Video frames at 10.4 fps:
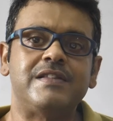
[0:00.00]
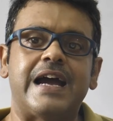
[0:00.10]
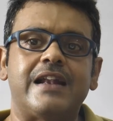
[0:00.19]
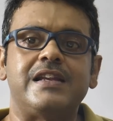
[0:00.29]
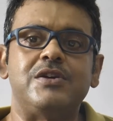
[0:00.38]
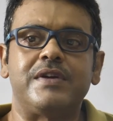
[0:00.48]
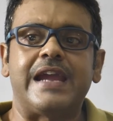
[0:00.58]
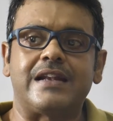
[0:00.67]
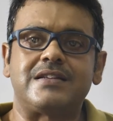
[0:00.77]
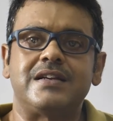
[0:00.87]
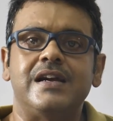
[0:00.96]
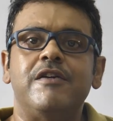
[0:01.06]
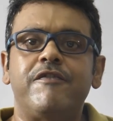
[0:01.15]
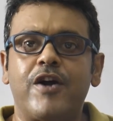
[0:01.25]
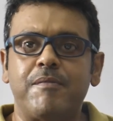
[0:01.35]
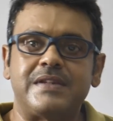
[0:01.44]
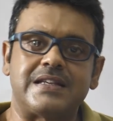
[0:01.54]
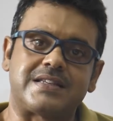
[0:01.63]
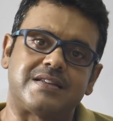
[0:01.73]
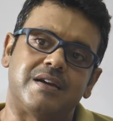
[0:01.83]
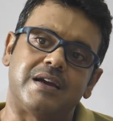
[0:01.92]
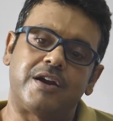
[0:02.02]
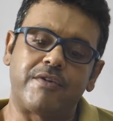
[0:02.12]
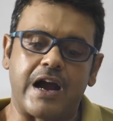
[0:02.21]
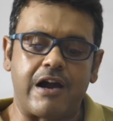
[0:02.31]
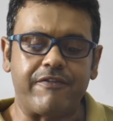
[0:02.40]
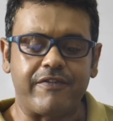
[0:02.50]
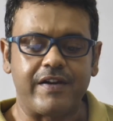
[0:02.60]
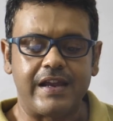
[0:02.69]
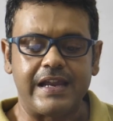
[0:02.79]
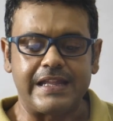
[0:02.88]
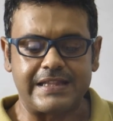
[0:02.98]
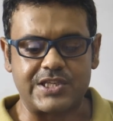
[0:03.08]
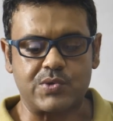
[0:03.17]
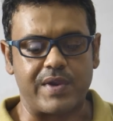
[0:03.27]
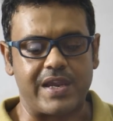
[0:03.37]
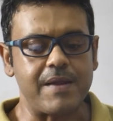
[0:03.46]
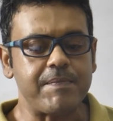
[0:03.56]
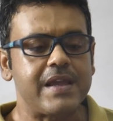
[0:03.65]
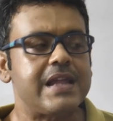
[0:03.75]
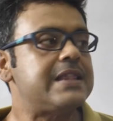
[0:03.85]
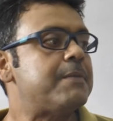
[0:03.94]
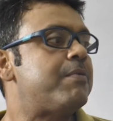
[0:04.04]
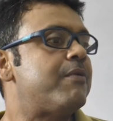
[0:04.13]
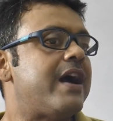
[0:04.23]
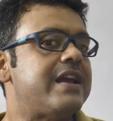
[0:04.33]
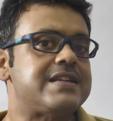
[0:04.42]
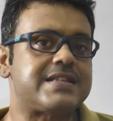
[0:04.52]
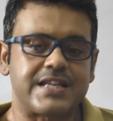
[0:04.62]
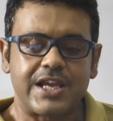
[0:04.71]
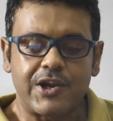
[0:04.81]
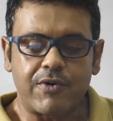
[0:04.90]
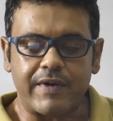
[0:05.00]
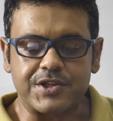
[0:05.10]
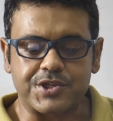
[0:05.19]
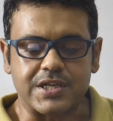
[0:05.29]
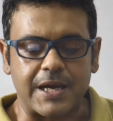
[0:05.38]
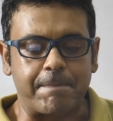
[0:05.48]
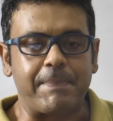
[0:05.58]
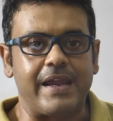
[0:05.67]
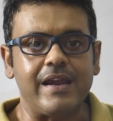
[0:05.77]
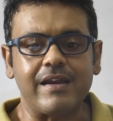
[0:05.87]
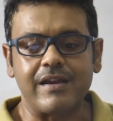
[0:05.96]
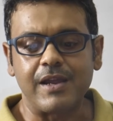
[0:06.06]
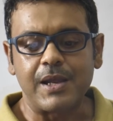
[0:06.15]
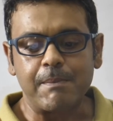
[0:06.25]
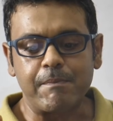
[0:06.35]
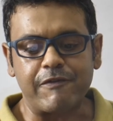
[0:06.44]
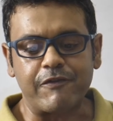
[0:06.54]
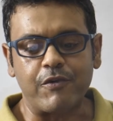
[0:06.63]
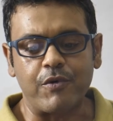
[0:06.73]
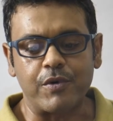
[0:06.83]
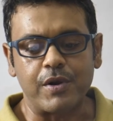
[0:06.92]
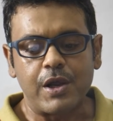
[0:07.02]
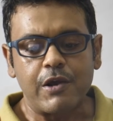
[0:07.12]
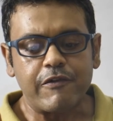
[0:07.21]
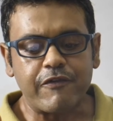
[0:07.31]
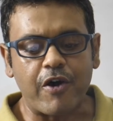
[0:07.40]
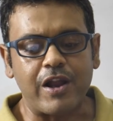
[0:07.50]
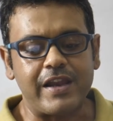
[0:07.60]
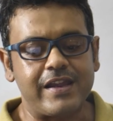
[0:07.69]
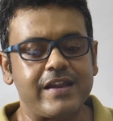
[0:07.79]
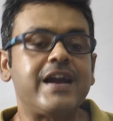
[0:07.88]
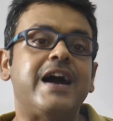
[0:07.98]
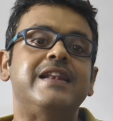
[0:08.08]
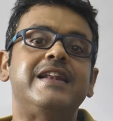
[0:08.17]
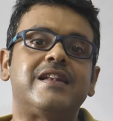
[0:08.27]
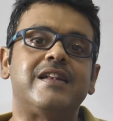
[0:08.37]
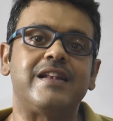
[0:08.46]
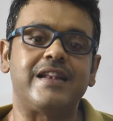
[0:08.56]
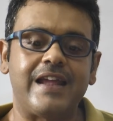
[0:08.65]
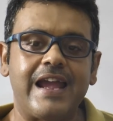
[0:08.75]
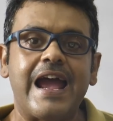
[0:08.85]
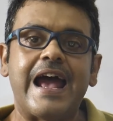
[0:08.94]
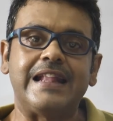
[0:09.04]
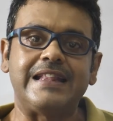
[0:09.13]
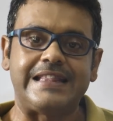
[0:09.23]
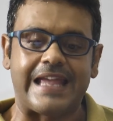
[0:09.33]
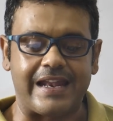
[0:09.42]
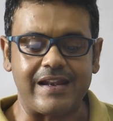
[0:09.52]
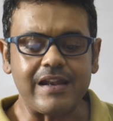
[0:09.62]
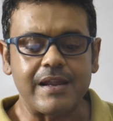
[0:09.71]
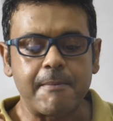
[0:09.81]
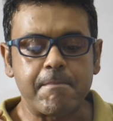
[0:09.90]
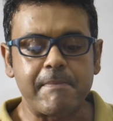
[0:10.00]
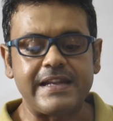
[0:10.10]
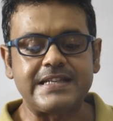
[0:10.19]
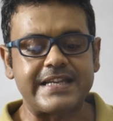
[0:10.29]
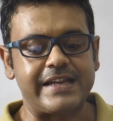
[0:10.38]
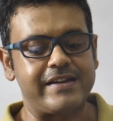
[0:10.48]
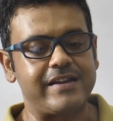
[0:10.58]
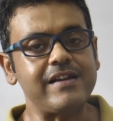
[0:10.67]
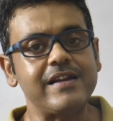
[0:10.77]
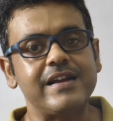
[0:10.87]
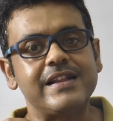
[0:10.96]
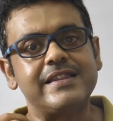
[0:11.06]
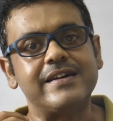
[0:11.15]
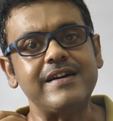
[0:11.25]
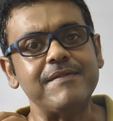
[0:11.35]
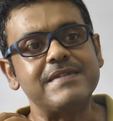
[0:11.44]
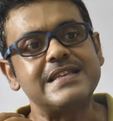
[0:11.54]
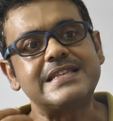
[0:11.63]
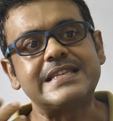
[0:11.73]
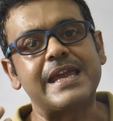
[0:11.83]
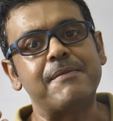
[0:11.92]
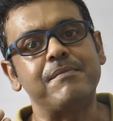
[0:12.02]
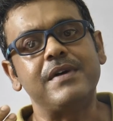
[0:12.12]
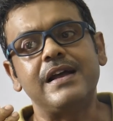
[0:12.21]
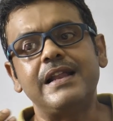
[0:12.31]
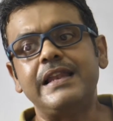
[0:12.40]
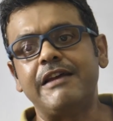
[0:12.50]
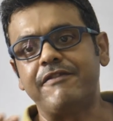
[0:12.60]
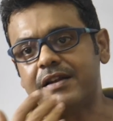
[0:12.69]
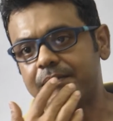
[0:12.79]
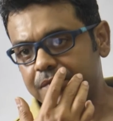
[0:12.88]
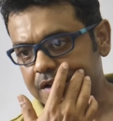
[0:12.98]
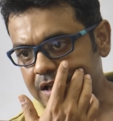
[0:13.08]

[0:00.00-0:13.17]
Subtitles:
that you get from this graph in this way. The price reached a peak before falling a little and then maintaining the same level.